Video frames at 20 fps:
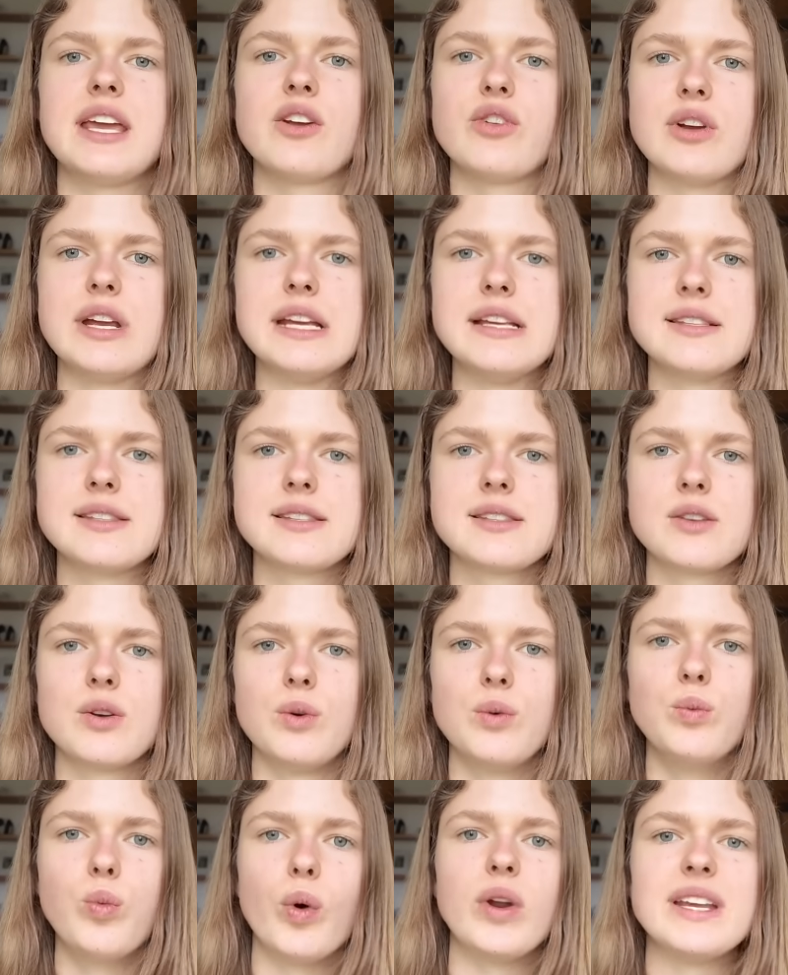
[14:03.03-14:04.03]
increase,
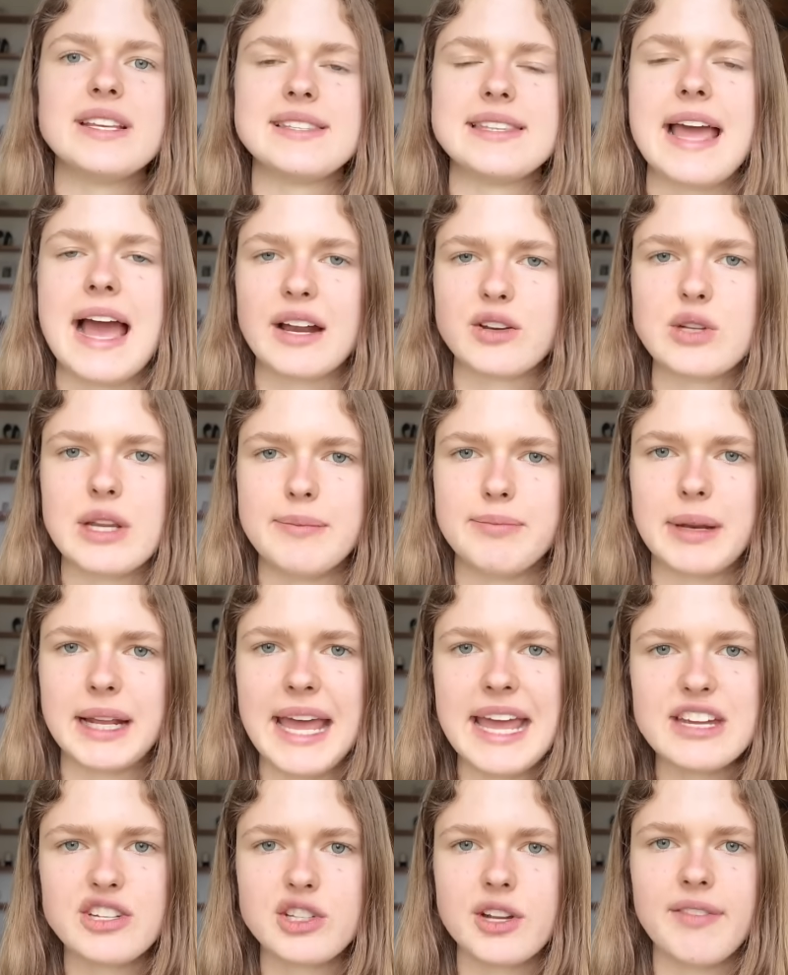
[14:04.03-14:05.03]
what is the actual
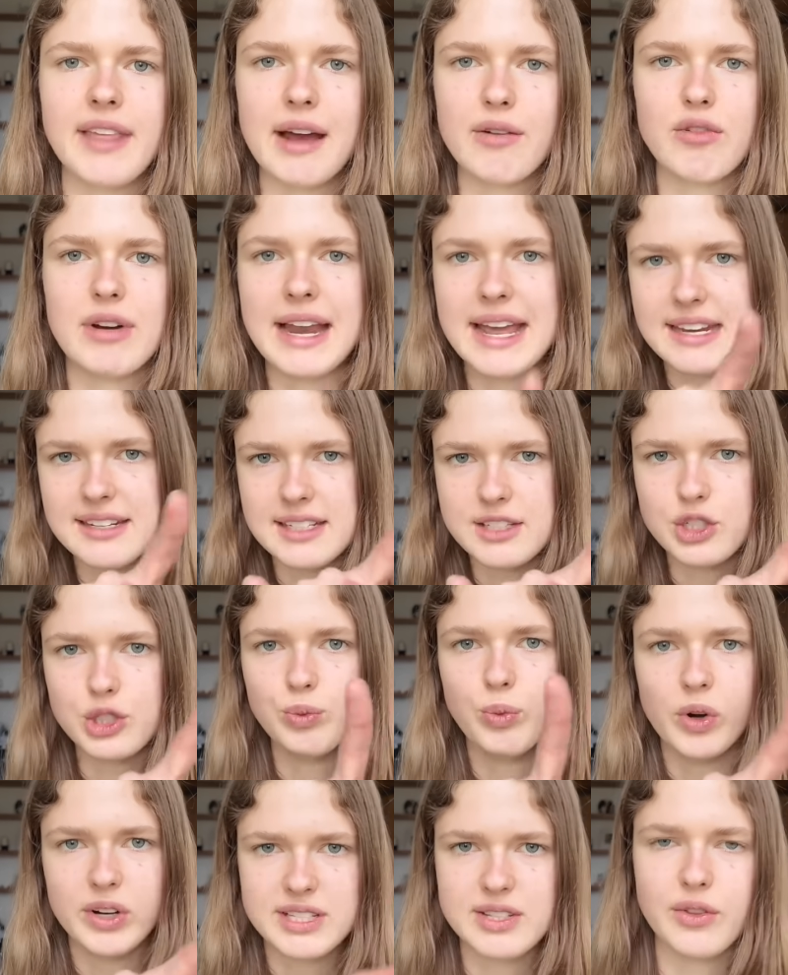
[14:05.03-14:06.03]
implication of that related
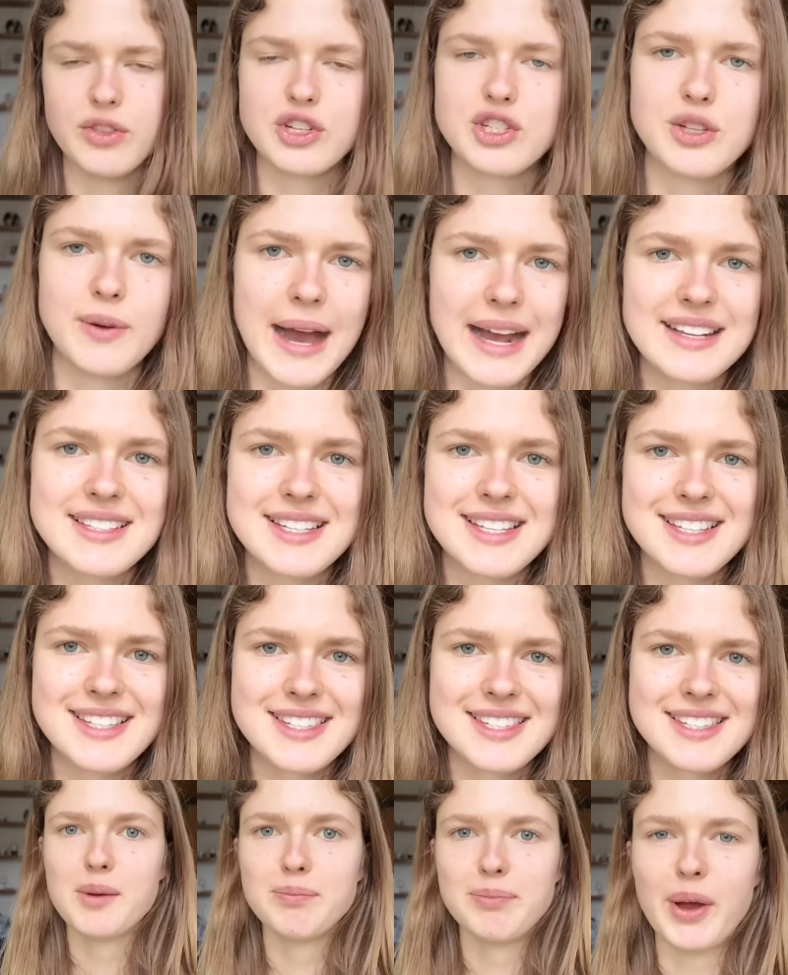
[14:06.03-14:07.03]
to what is on the two
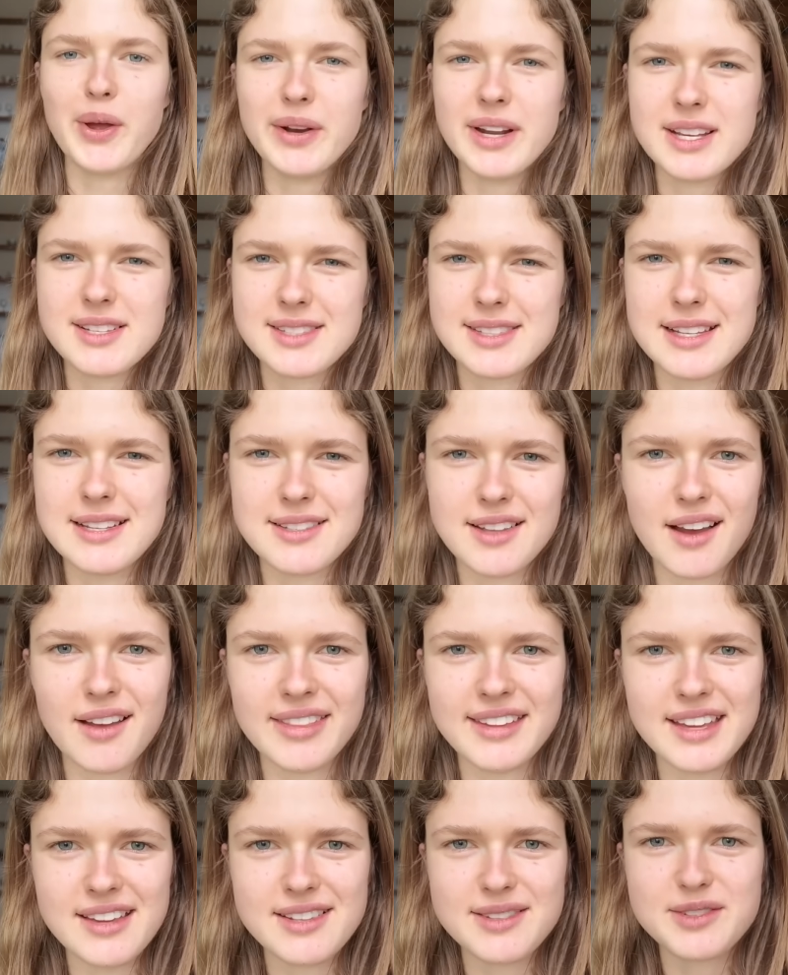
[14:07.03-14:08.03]
axes? Bonus, these
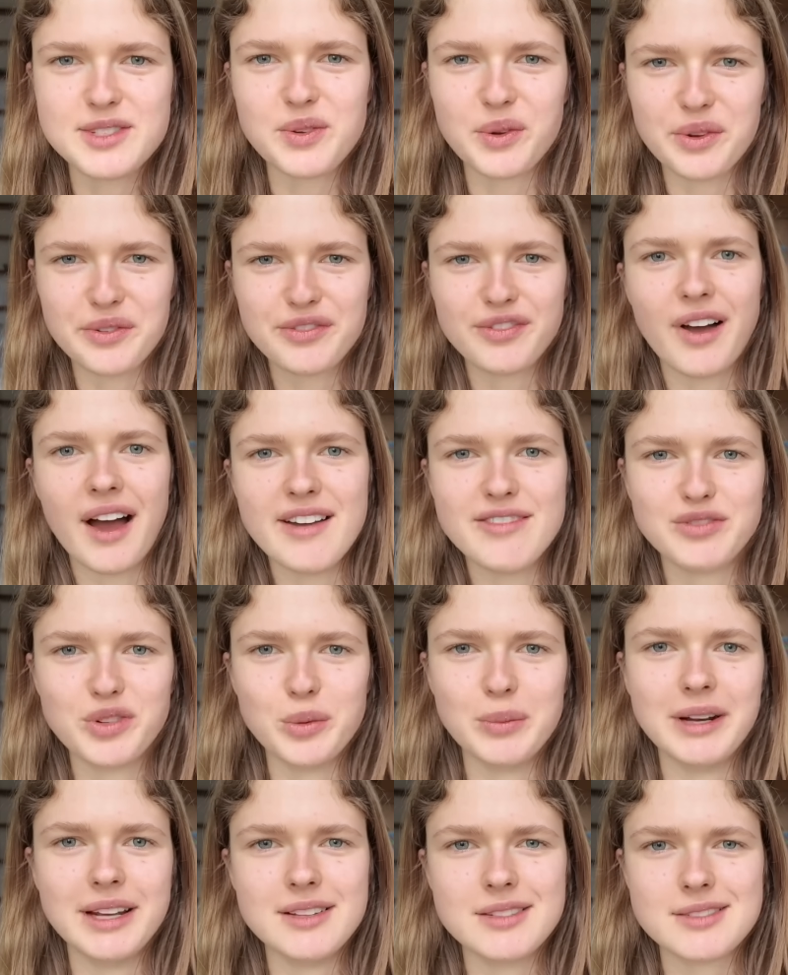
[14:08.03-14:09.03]
are the sort of 5
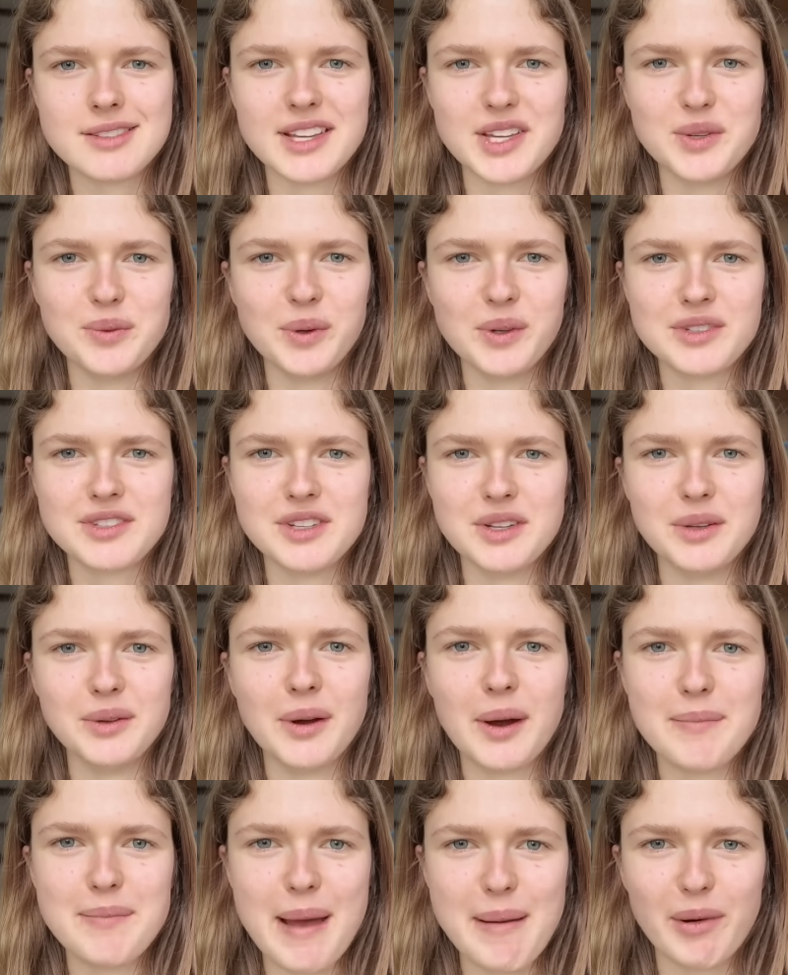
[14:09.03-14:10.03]
formulas that you want
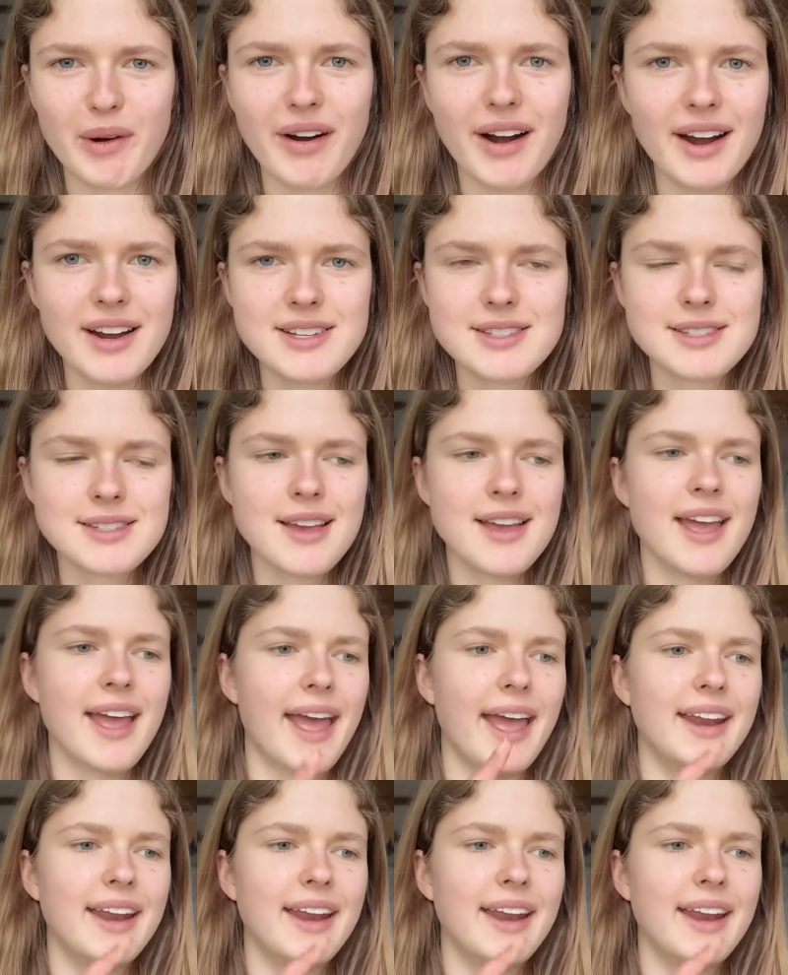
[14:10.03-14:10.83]
to memorize.